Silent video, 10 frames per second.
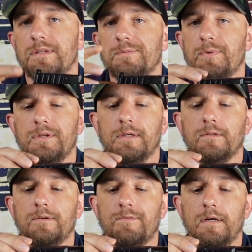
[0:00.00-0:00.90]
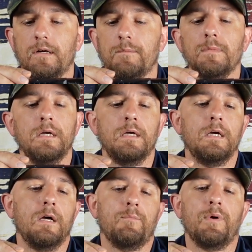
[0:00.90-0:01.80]
this particular firearm,
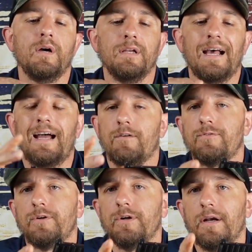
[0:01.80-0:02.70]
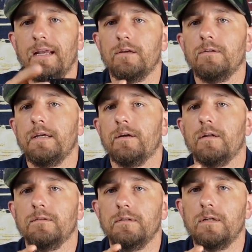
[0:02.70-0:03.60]
but after handling it
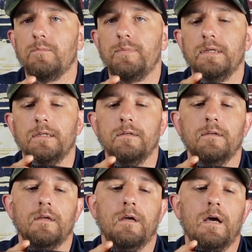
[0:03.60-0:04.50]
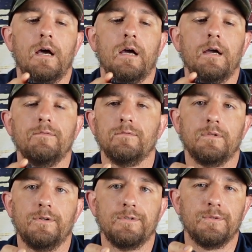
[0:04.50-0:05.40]
a little bit, I've
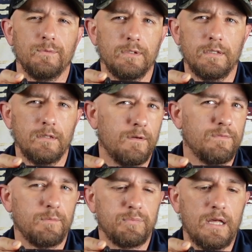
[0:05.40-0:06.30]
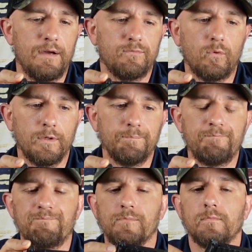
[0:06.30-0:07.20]
learned to really love the platform.
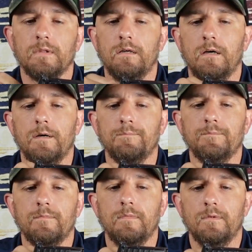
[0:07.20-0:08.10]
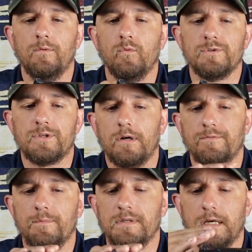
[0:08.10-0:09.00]
We'll start
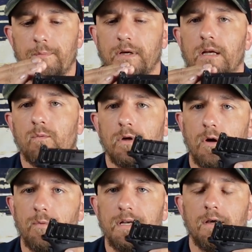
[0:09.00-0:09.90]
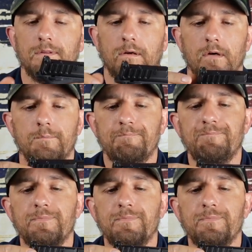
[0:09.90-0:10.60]
from the top and kind of work our way down the grip.